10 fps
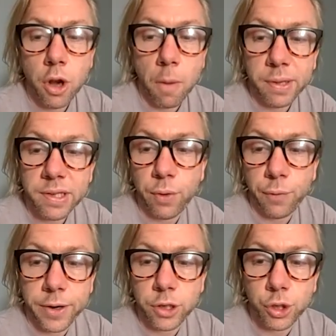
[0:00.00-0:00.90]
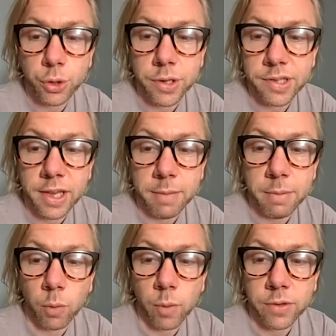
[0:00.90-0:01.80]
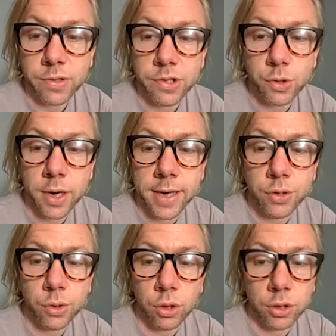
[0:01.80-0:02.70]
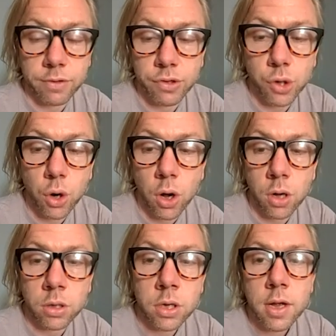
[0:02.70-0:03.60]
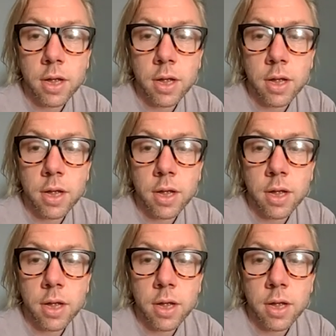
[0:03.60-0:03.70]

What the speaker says: please feel free to shoot us an email at rentals@StrayAngel or give us a call,